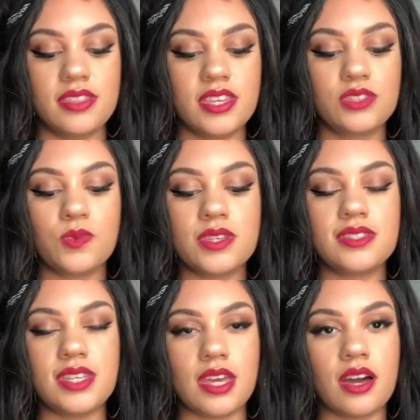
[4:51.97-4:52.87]
this was
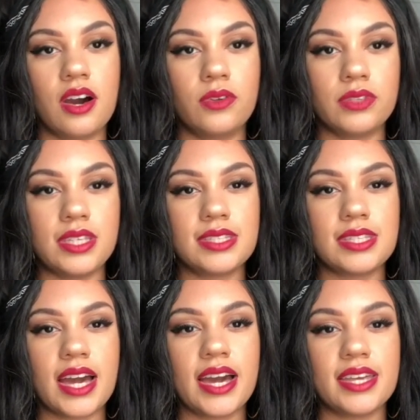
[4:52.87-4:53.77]
the only
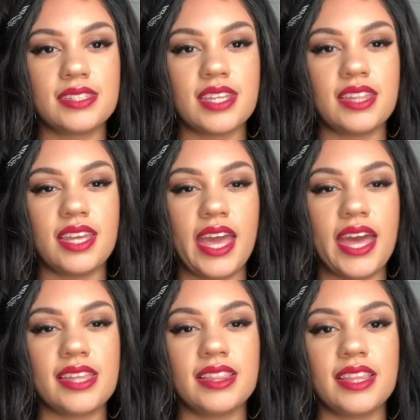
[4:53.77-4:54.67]
size that they
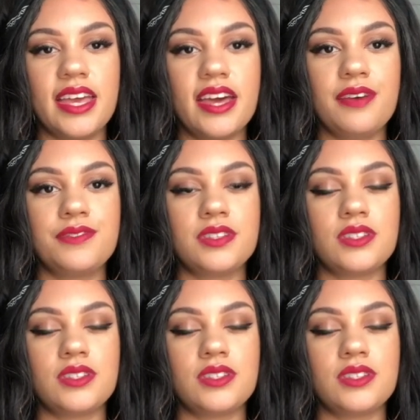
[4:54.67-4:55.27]
had left.